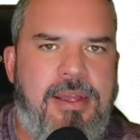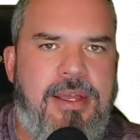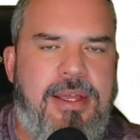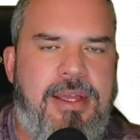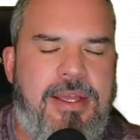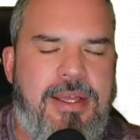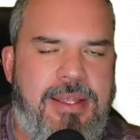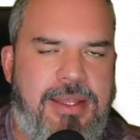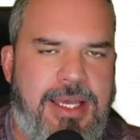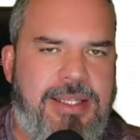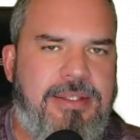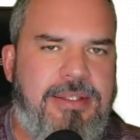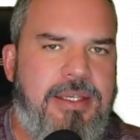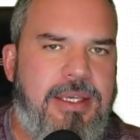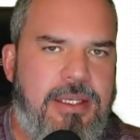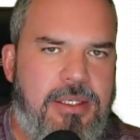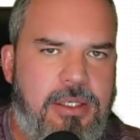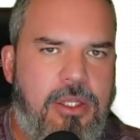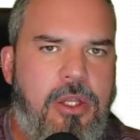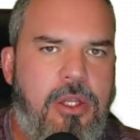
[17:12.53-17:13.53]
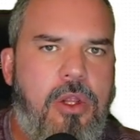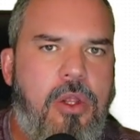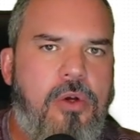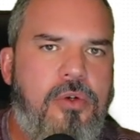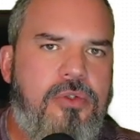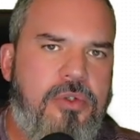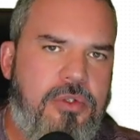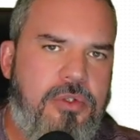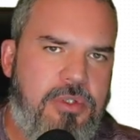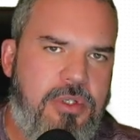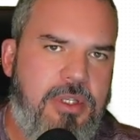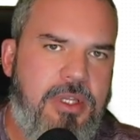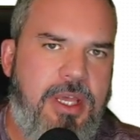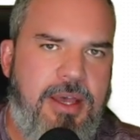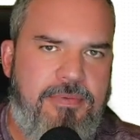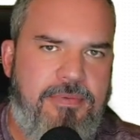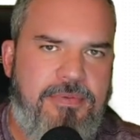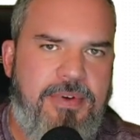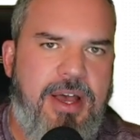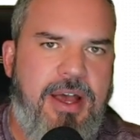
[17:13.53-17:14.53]
That's getting closer to
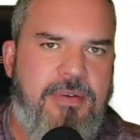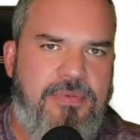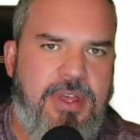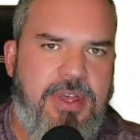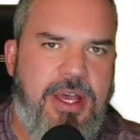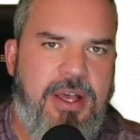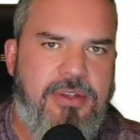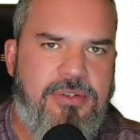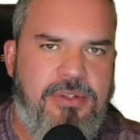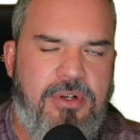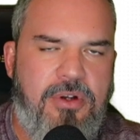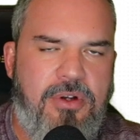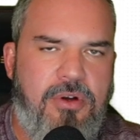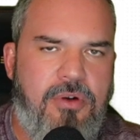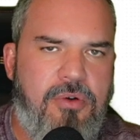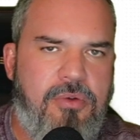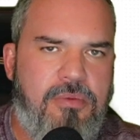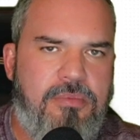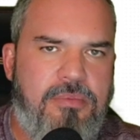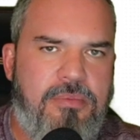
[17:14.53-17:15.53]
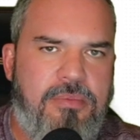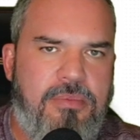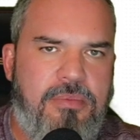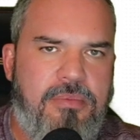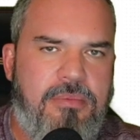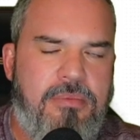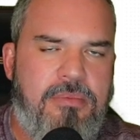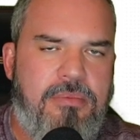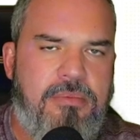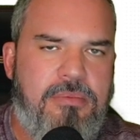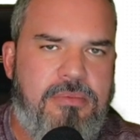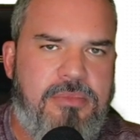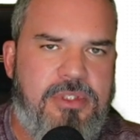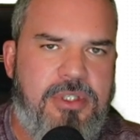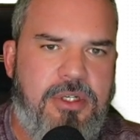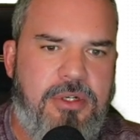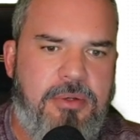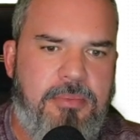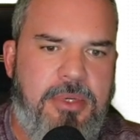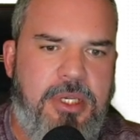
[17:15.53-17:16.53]
that 5,000 ohm
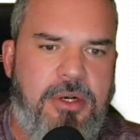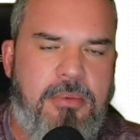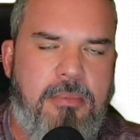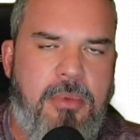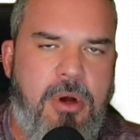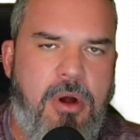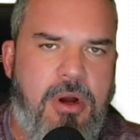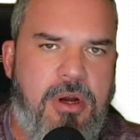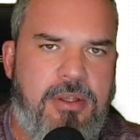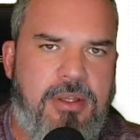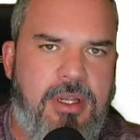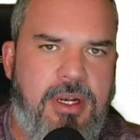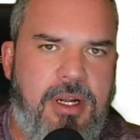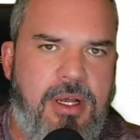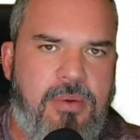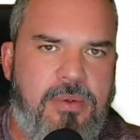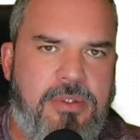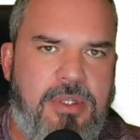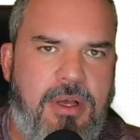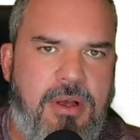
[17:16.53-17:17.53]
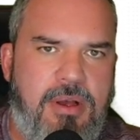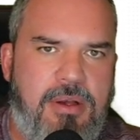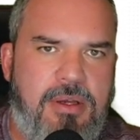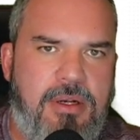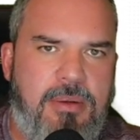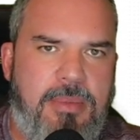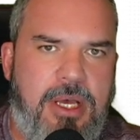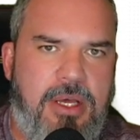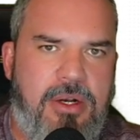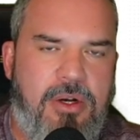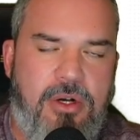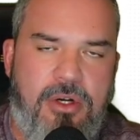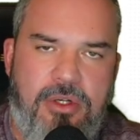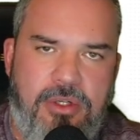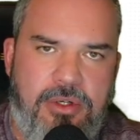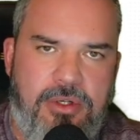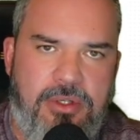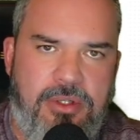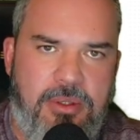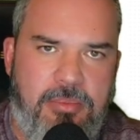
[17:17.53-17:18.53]
centimeter mark that I was talking about
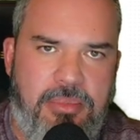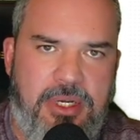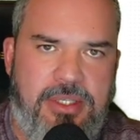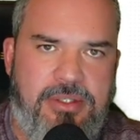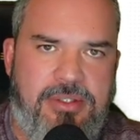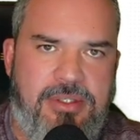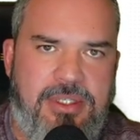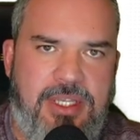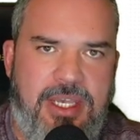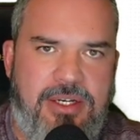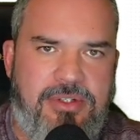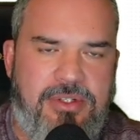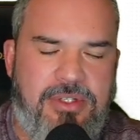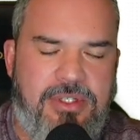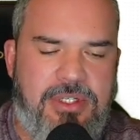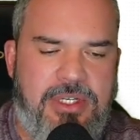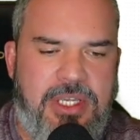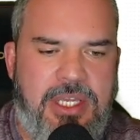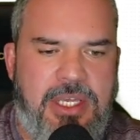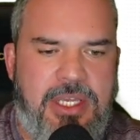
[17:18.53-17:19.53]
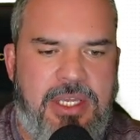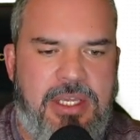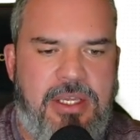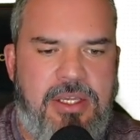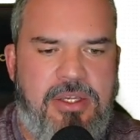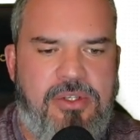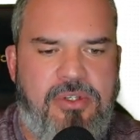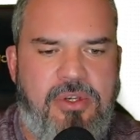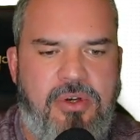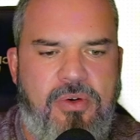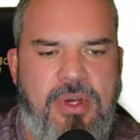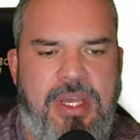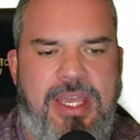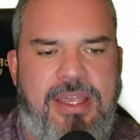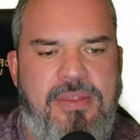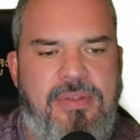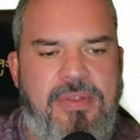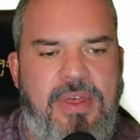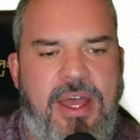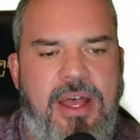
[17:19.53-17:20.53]
earlier in the presentation. So
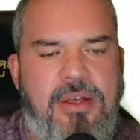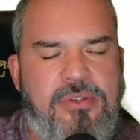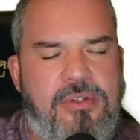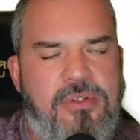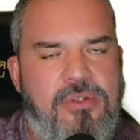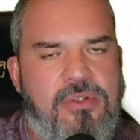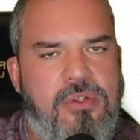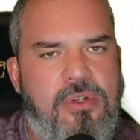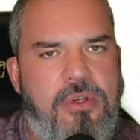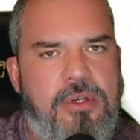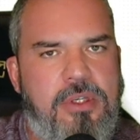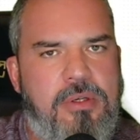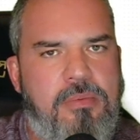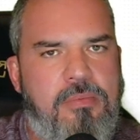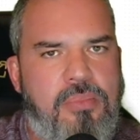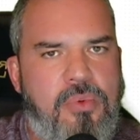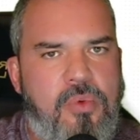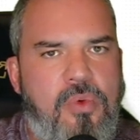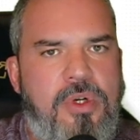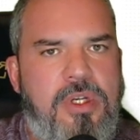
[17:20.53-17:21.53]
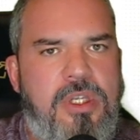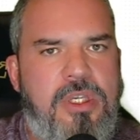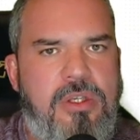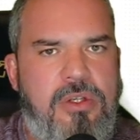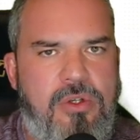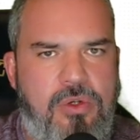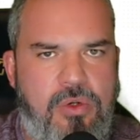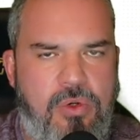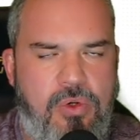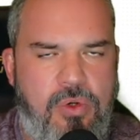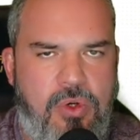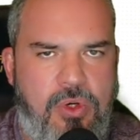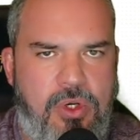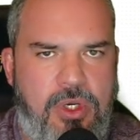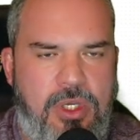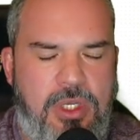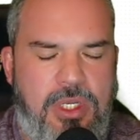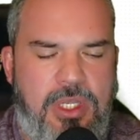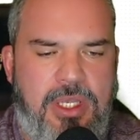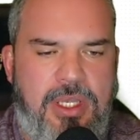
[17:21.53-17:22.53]
8,000 is looking pretty
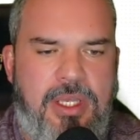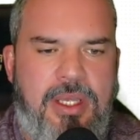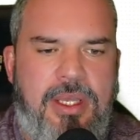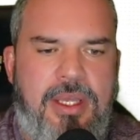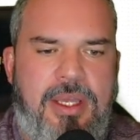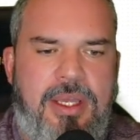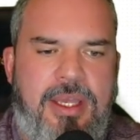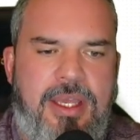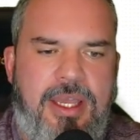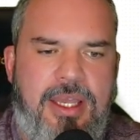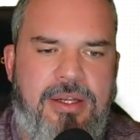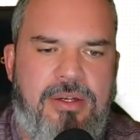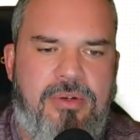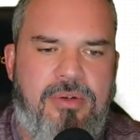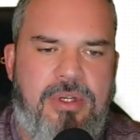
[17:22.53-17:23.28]
good. And